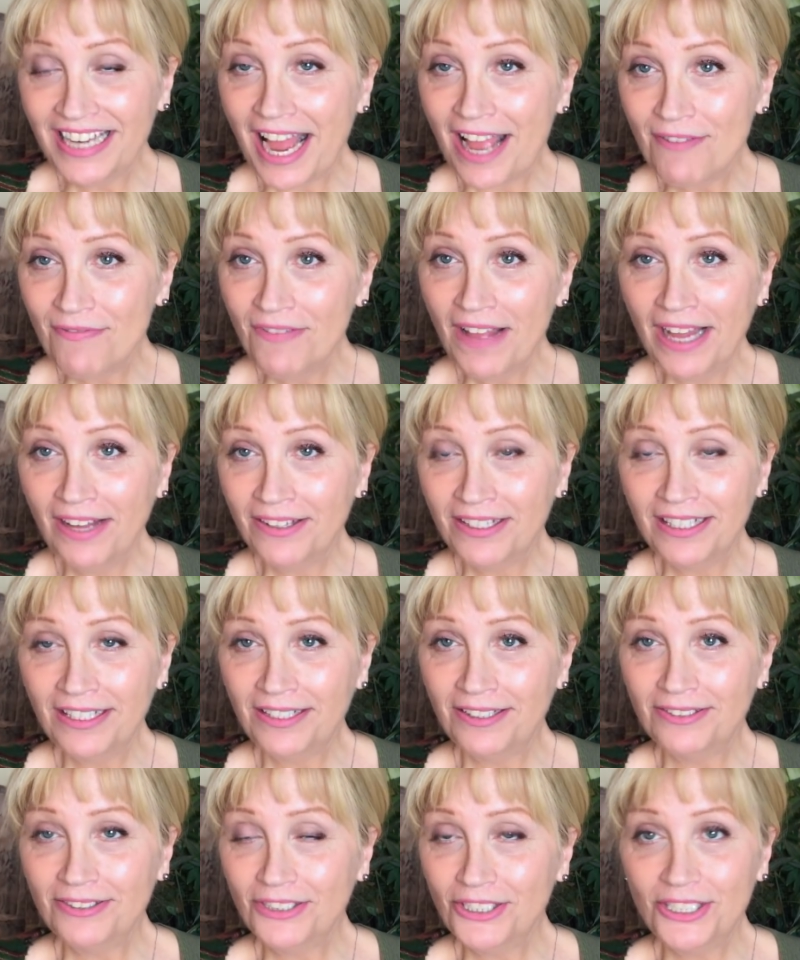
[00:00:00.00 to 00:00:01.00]
I found
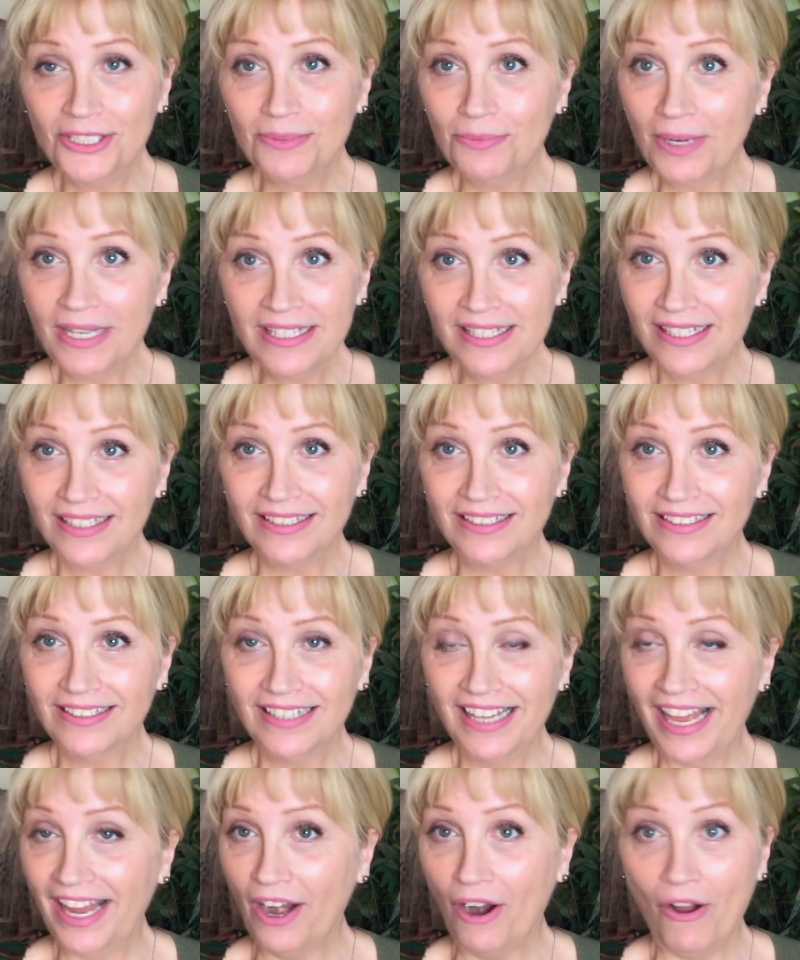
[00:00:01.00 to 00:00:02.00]
out she wasn't
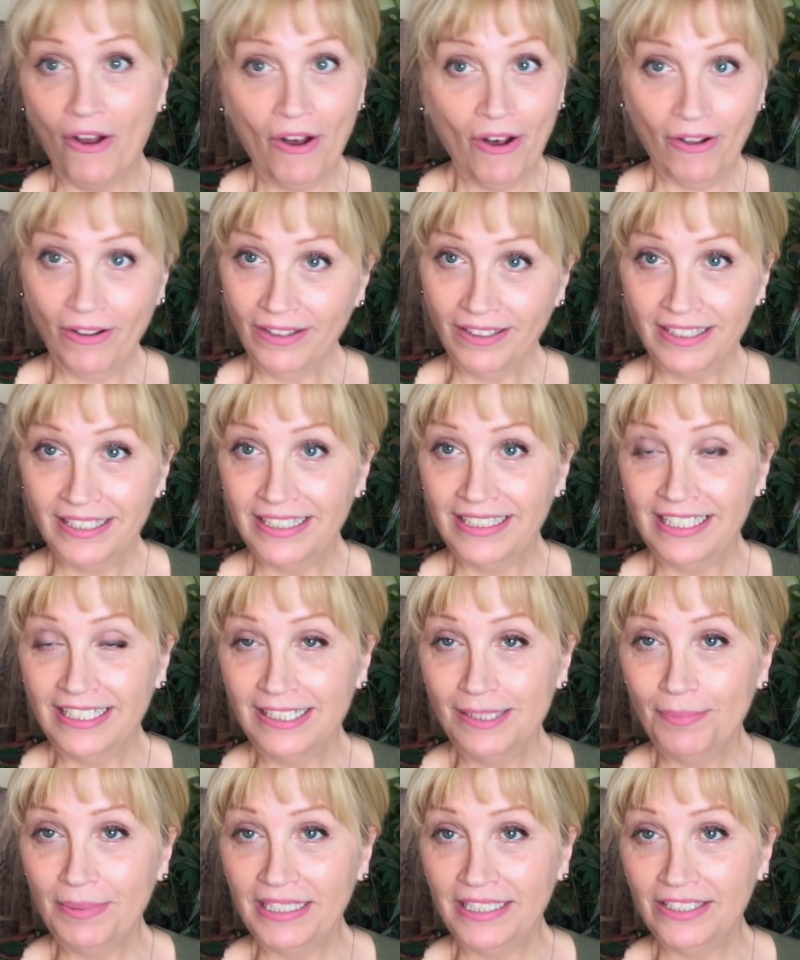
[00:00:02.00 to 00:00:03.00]
at all a
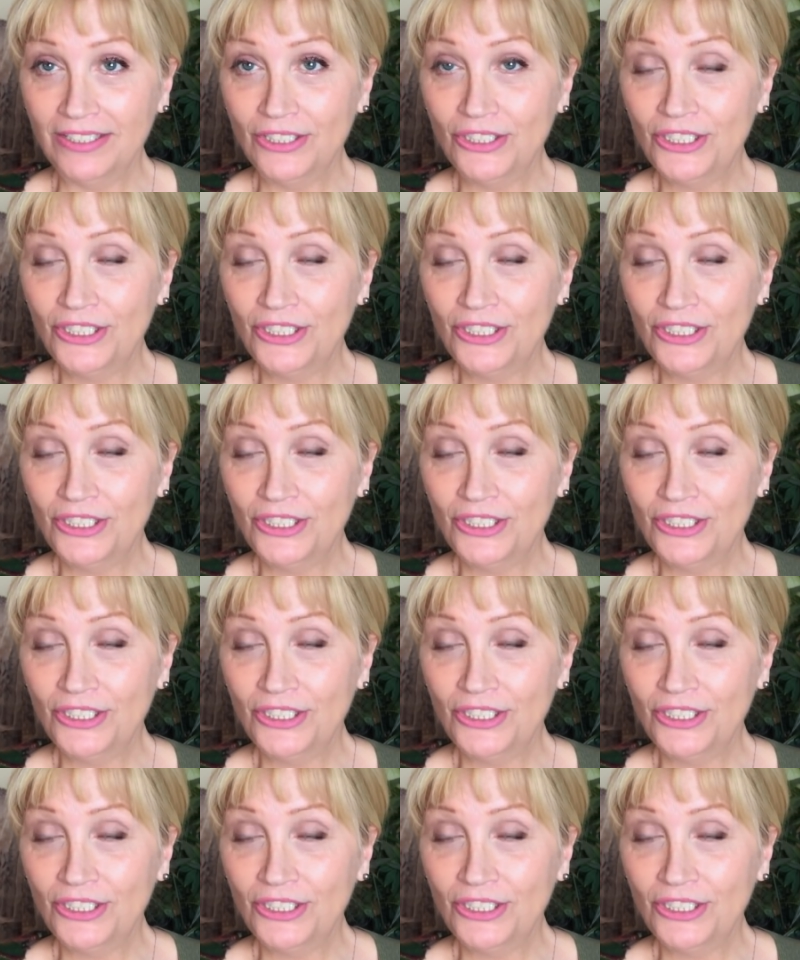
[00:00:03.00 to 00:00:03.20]
lesbian.